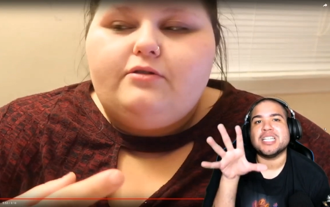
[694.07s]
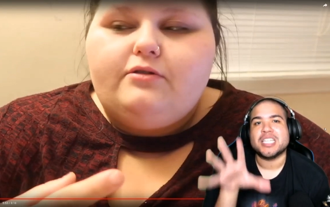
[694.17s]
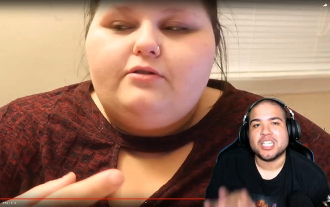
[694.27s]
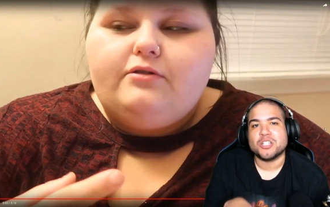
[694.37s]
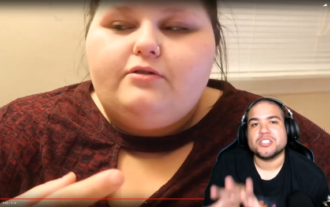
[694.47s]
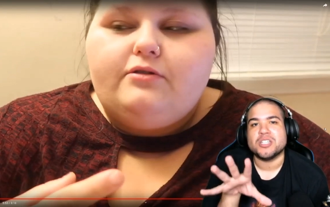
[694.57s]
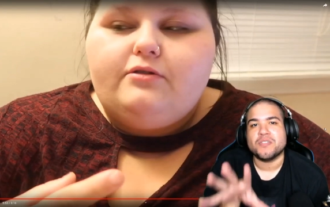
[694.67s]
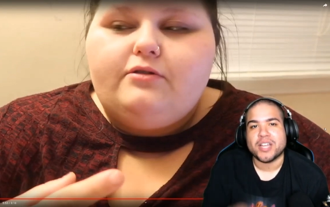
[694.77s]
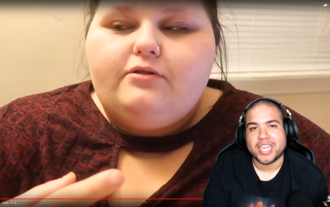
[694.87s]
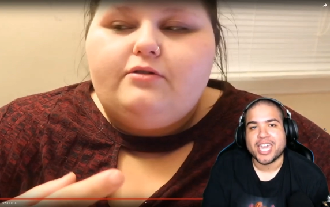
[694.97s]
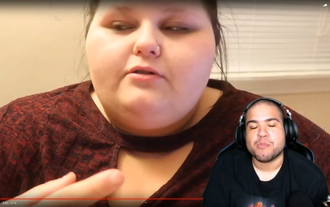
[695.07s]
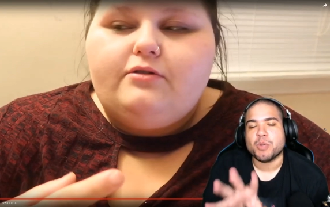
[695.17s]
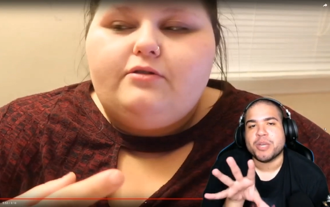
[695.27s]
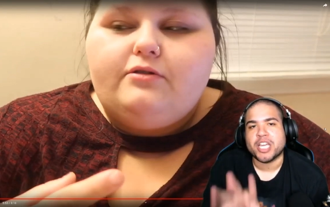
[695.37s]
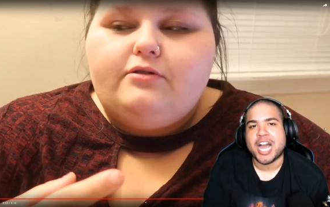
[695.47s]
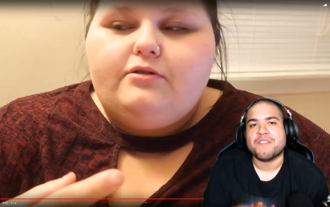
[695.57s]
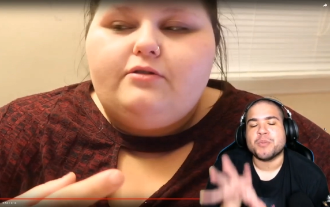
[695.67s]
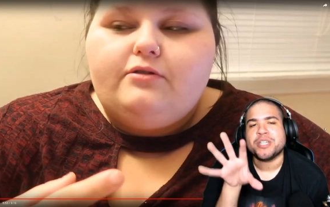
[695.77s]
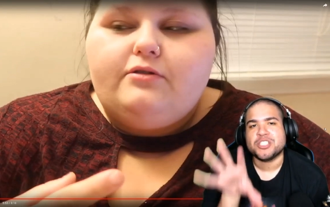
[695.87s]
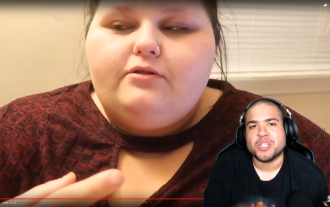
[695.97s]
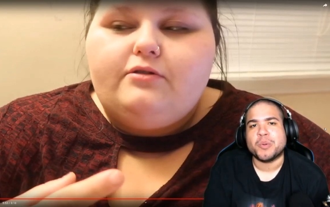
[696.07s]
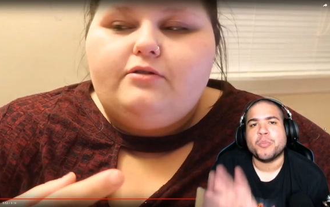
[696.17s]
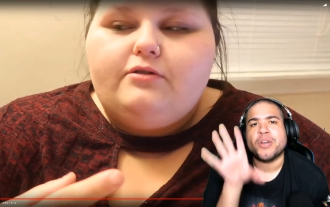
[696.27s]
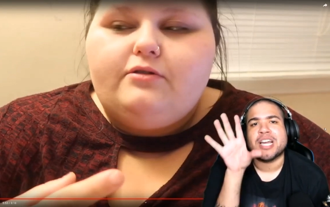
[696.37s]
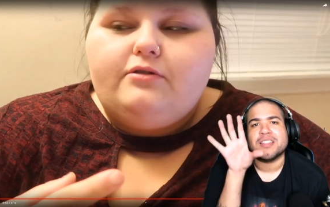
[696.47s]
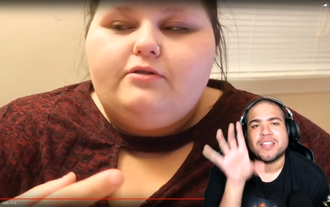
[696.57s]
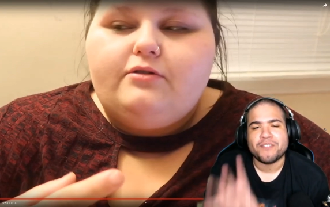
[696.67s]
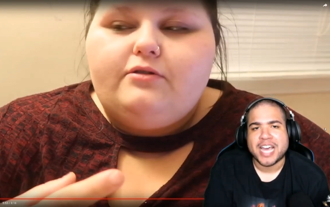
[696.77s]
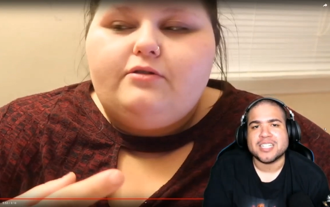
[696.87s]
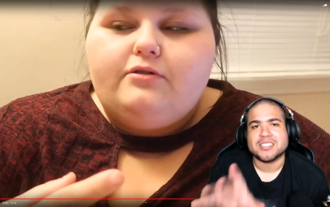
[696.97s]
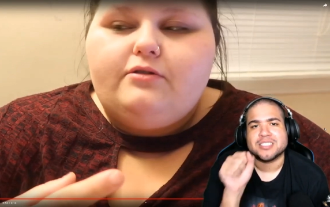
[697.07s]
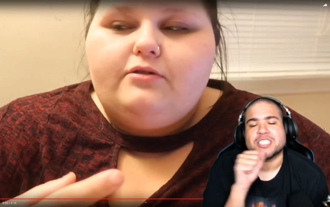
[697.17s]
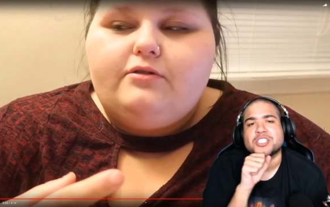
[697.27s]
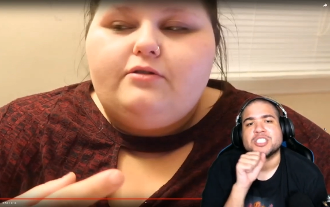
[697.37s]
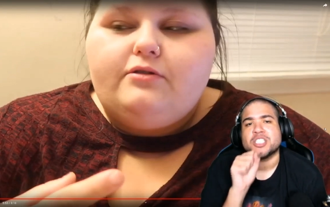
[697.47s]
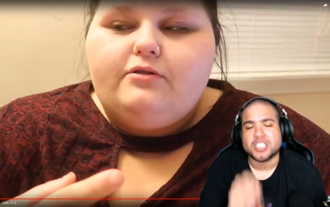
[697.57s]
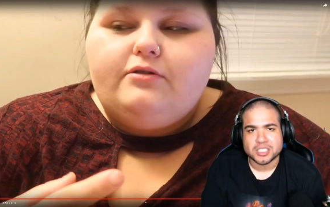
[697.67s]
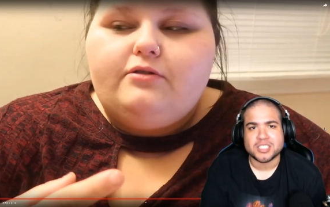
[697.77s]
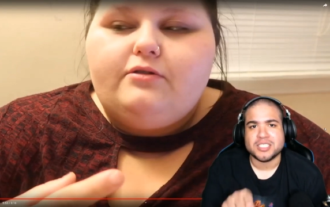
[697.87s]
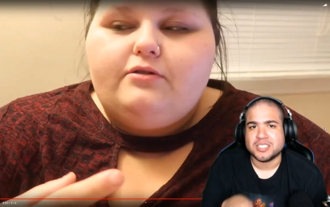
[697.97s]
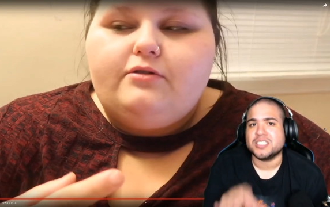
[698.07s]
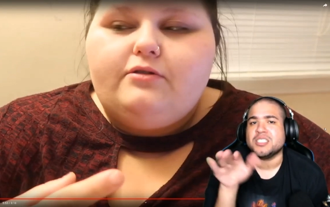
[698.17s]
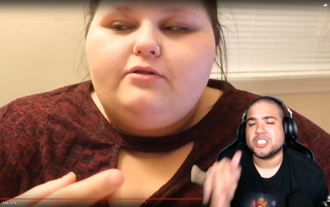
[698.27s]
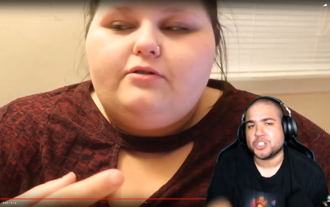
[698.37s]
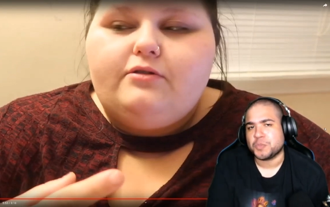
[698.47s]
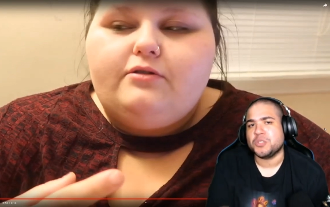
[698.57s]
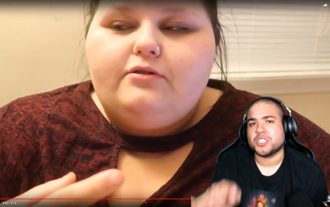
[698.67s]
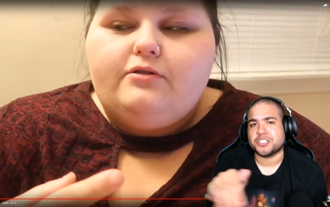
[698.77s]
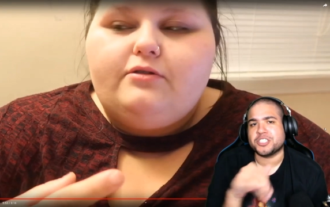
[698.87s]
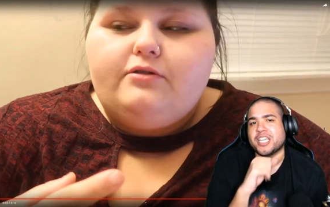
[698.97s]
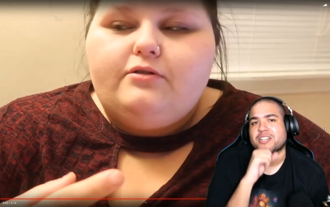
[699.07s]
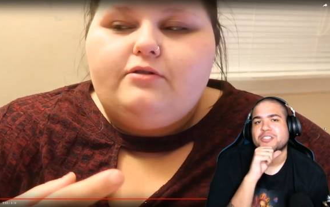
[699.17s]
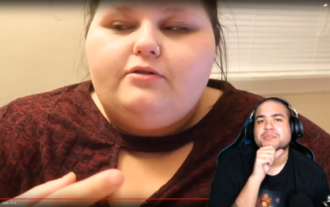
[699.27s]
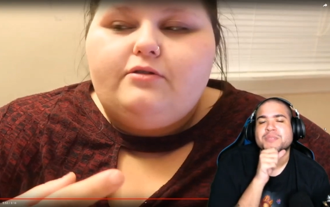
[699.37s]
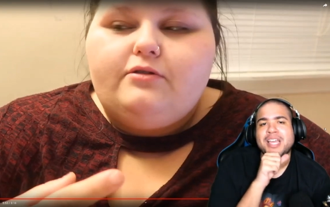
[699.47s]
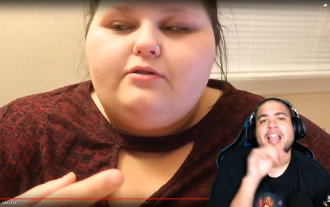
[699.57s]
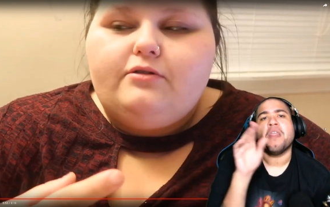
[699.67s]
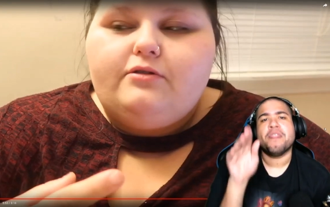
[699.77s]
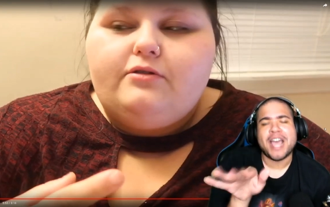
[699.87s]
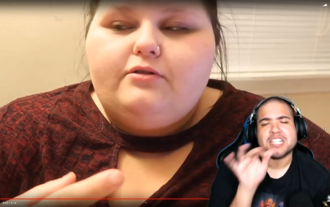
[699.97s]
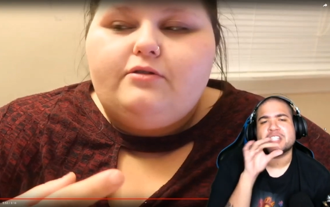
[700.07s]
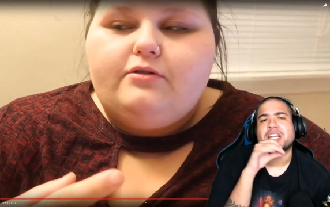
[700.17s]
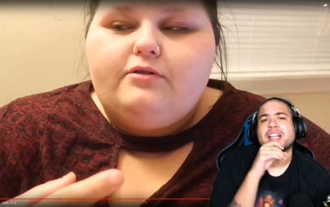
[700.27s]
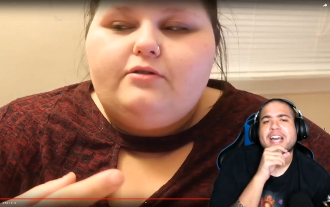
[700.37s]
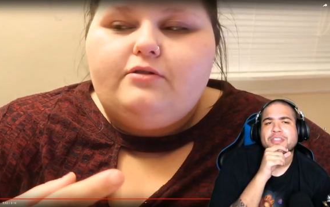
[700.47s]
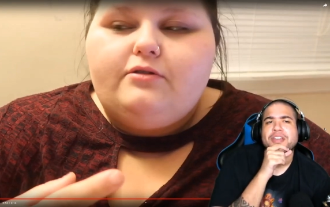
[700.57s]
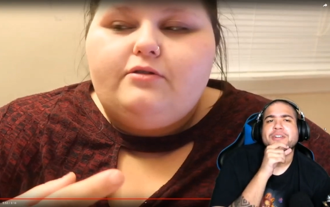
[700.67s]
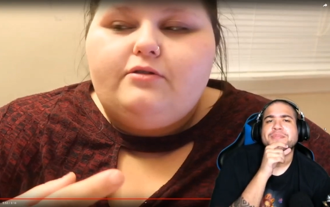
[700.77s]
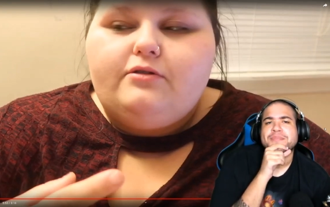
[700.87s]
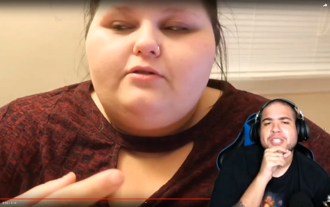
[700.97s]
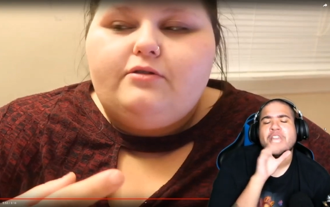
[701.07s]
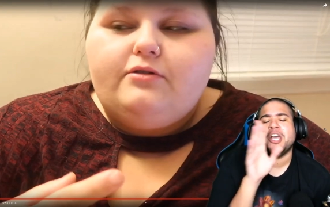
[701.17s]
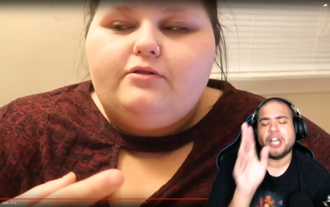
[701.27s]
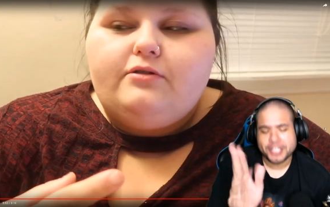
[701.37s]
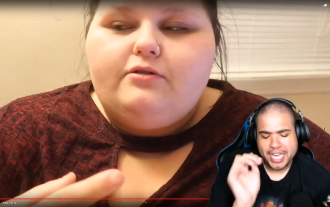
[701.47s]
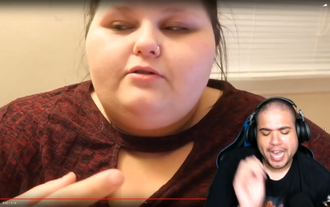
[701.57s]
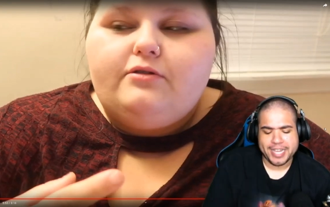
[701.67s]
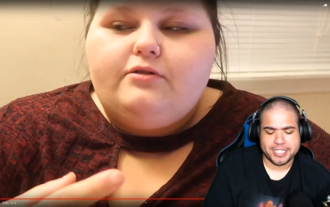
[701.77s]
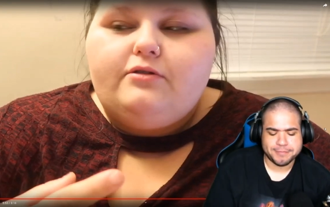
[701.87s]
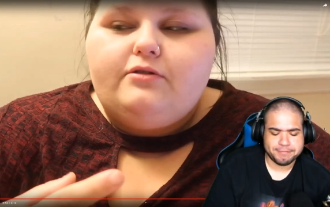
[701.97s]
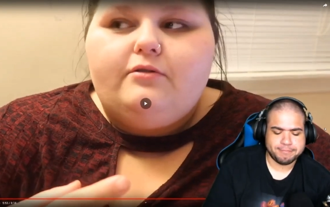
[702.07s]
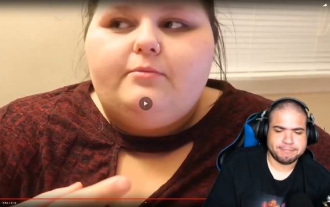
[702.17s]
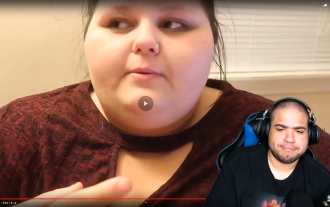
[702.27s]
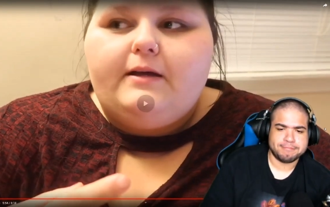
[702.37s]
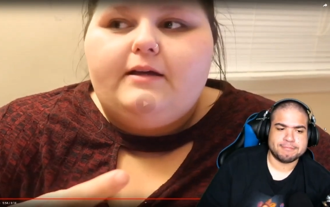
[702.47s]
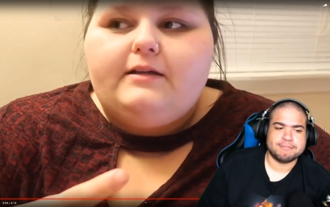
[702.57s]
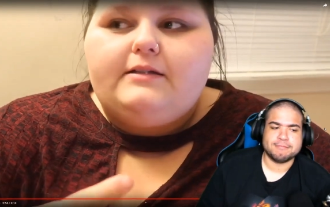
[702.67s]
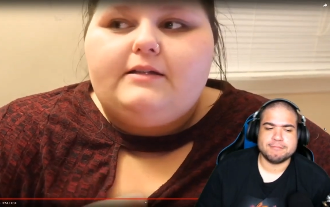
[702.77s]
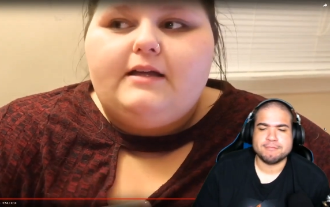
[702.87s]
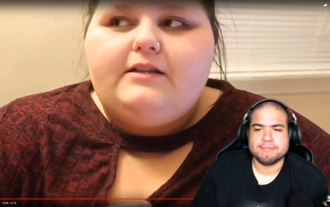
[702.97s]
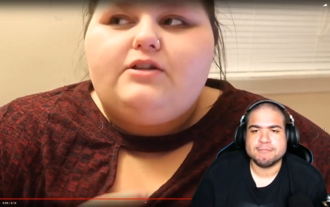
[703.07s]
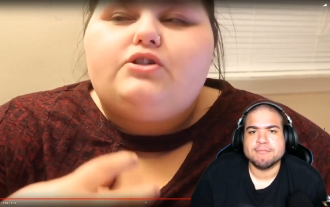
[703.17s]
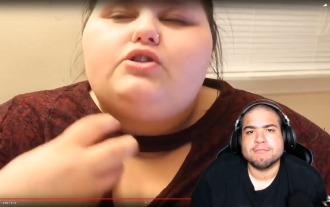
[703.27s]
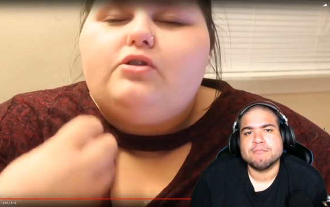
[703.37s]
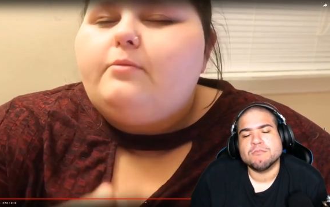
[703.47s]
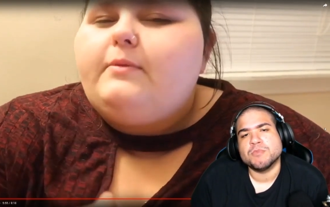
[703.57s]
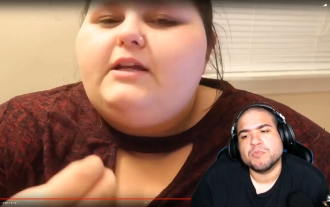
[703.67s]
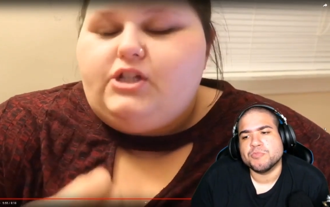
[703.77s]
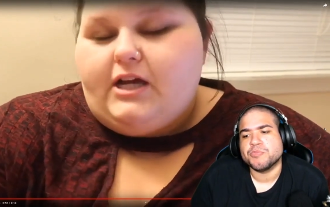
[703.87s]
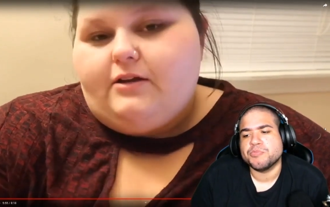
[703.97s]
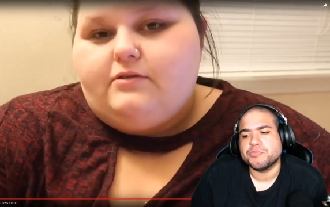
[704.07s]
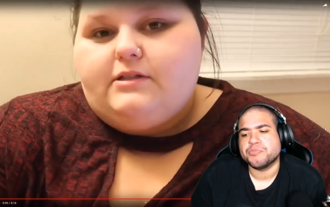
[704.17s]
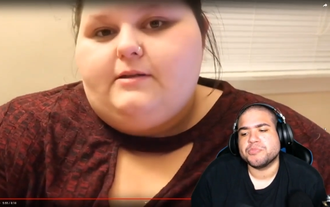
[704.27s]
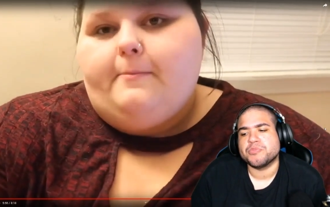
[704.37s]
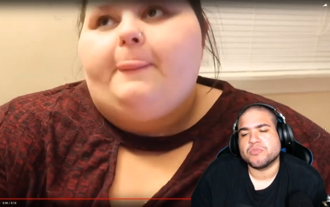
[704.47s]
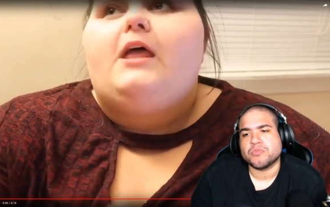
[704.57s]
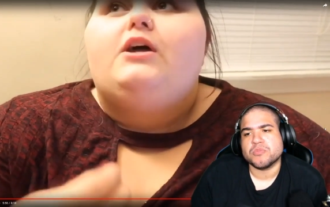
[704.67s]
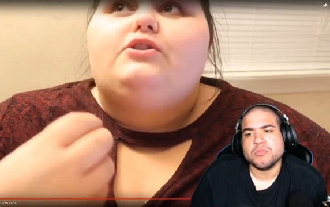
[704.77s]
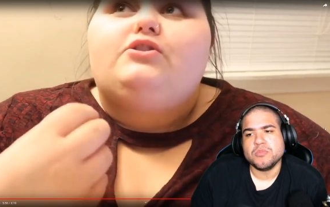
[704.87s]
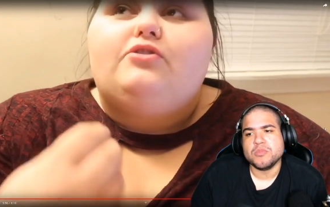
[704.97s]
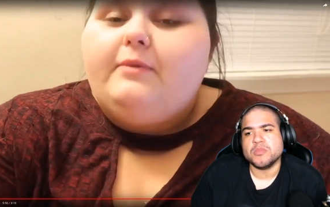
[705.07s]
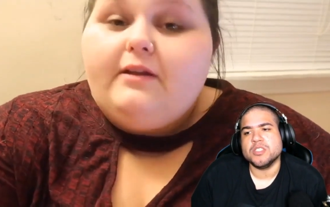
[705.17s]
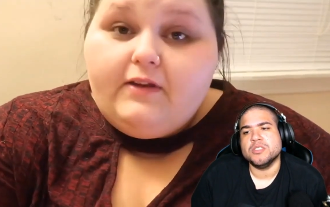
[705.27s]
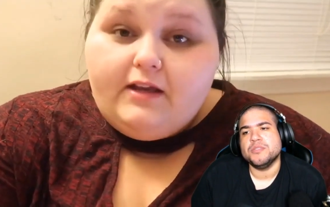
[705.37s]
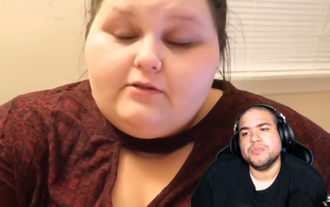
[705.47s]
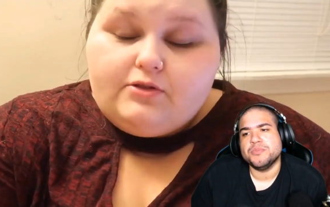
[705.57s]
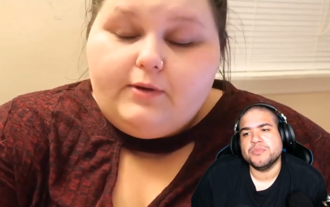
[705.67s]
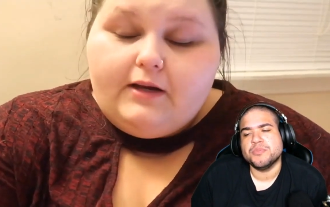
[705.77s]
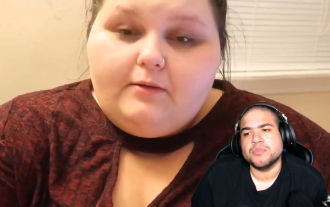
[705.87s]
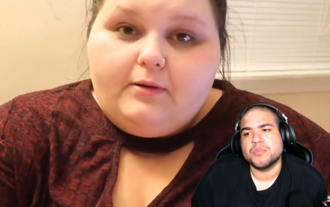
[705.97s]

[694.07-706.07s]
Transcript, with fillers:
Speaker 1: kill herself on camera, but God forbid someone point out the fallacies that she con consistently spews on her channel. That's
Speaker 2: not allowed though. Got it. YouTube is, there's so many channels, so many videos going